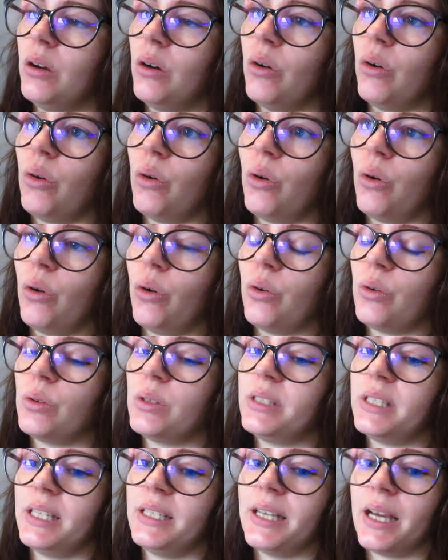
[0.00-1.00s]
or
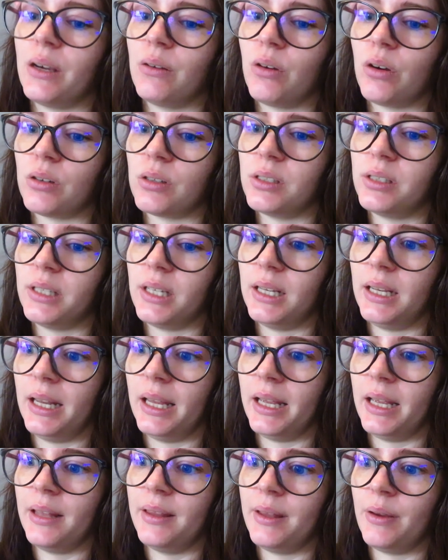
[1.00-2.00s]
sit down
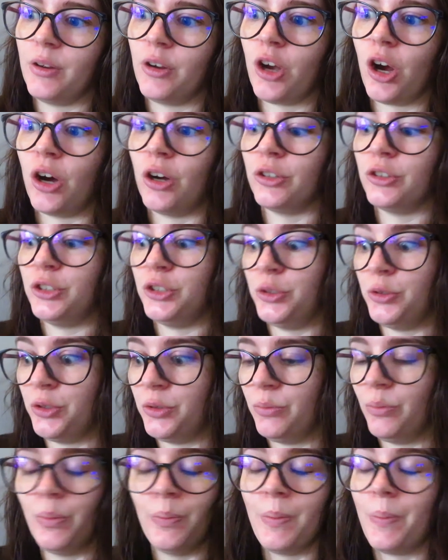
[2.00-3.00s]
constantly, and then
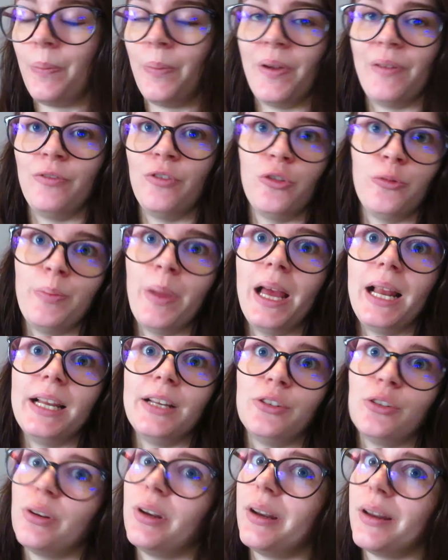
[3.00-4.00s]
we've barely
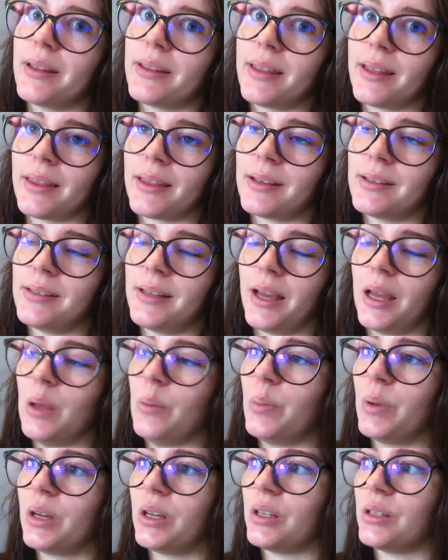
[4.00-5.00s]
done anything that day
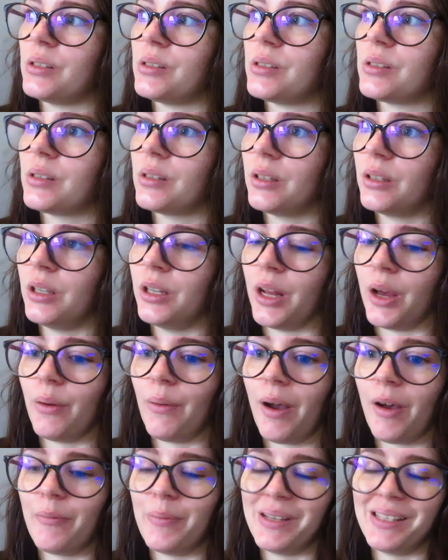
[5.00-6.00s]
because, you
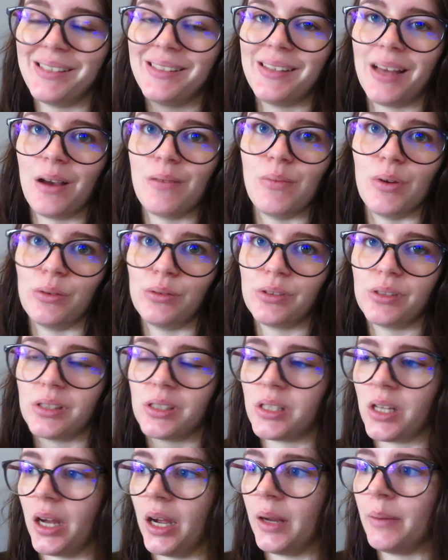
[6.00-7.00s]
know, I've been sat most of
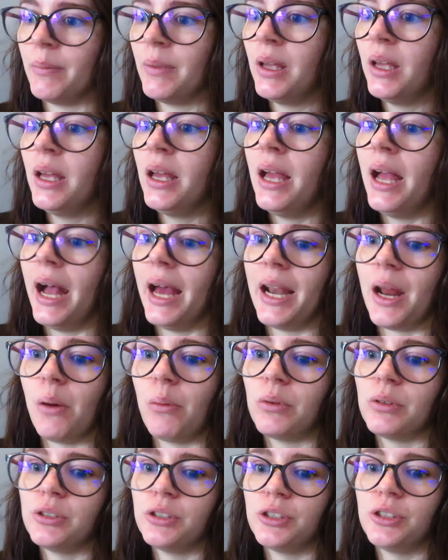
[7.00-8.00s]
the time, and I
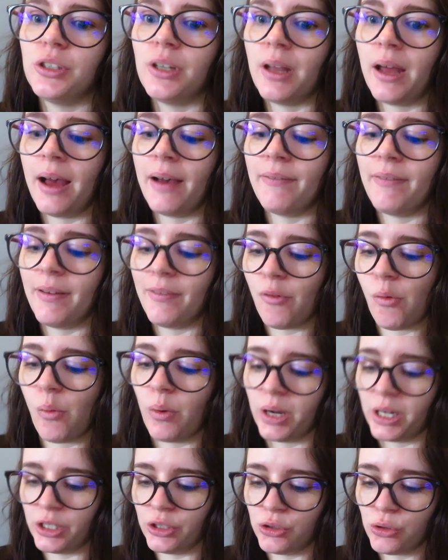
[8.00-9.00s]
wanted to have
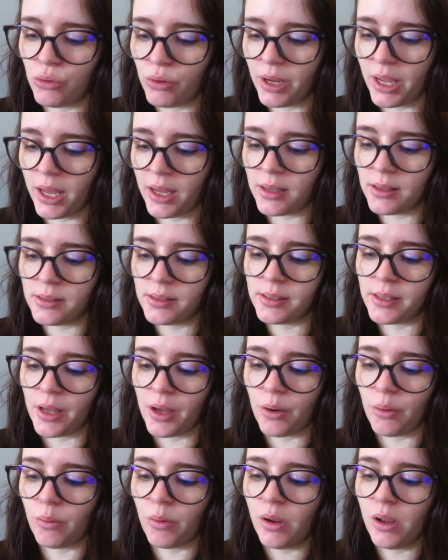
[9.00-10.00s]
everyone enjoy it.
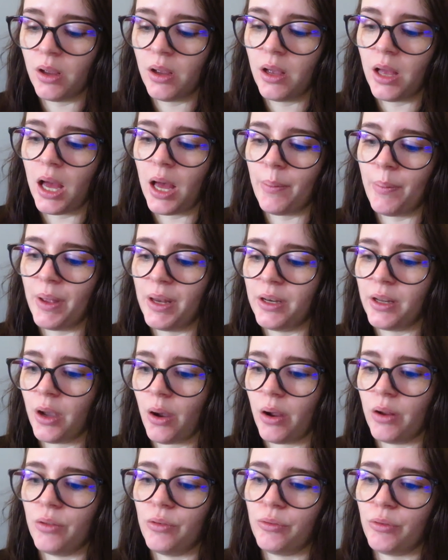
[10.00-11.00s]
So I've been
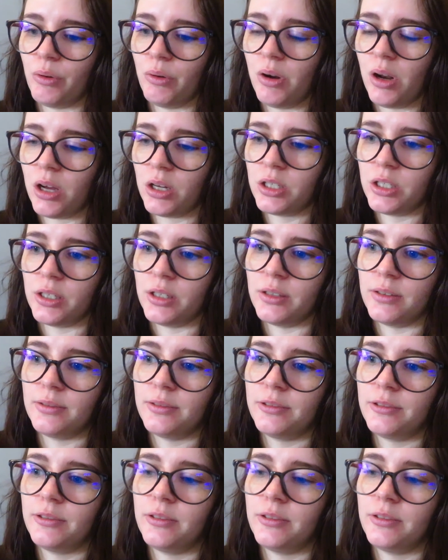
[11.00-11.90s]
going through a lot of